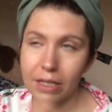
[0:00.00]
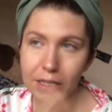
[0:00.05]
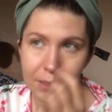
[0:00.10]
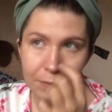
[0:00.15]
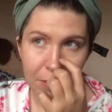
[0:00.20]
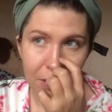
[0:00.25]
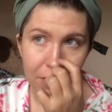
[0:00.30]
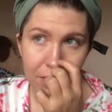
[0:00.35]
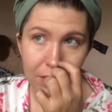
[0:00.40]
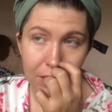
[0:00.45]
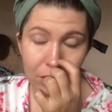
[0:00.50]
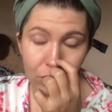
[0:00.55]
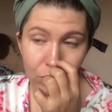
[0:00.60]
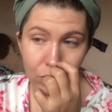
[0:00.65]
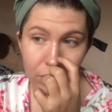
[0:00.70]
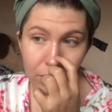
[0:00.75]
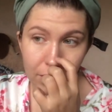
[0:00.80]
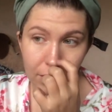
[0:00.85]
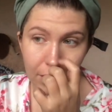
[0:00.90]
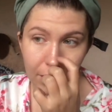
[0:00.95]
It smells
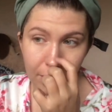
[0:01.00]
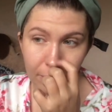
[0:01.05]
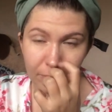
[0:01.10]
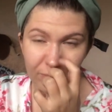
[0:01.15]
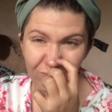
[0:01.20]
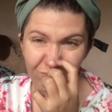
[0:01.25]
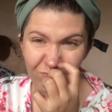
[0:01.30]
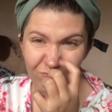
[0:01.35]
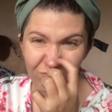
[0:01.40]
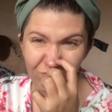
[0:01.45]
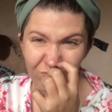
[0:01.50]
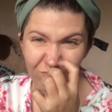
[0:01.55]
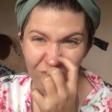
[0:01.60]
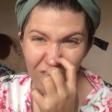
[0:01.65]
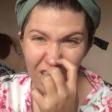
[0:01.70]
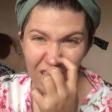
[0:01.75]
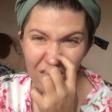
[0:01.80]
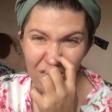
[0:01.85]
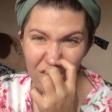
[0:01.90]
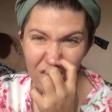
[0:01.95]
citrusy.
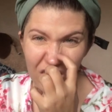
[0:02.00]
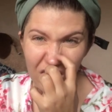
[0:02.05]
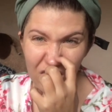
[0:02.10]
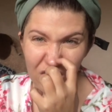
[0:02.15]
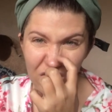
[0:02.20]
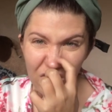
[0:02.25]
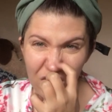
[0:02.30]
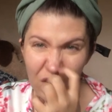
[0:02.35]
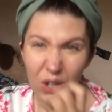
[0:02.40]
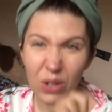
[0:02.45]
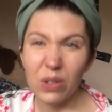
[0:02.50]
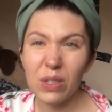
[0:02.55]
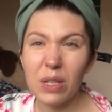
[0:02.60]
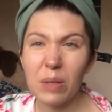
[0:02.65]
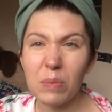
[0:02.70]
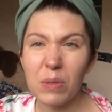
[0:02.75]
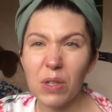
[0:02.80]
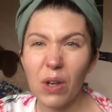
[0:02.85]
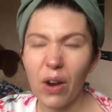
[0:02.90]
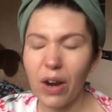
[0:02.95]
Itchy nose,
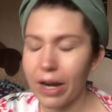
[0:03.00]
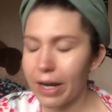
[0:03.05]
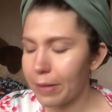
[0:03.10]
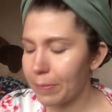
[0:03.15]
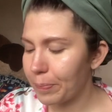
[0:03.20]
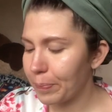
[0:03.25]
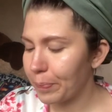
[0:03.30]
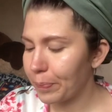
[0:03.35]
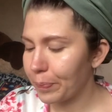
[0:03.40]
I'm sorry.